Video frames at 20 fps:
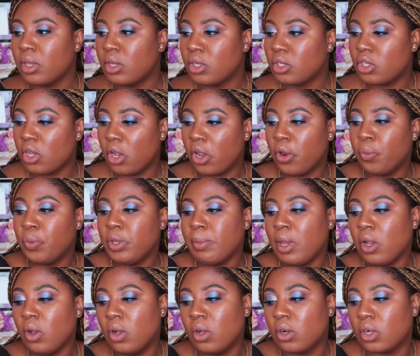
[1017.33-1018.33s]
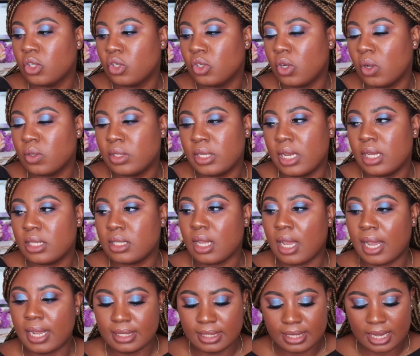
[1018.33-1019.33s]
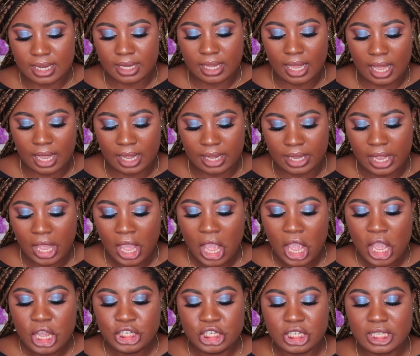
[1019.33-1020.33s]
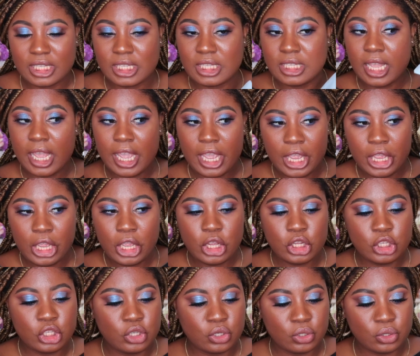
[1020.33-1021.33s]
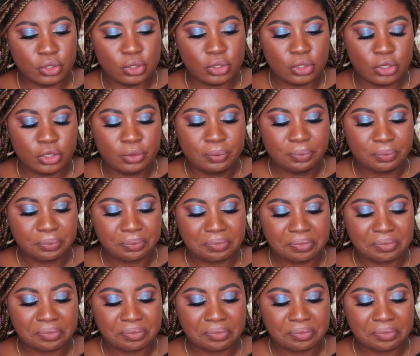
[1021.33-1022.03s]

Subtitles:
So with my oil control test, I take a Chassez Du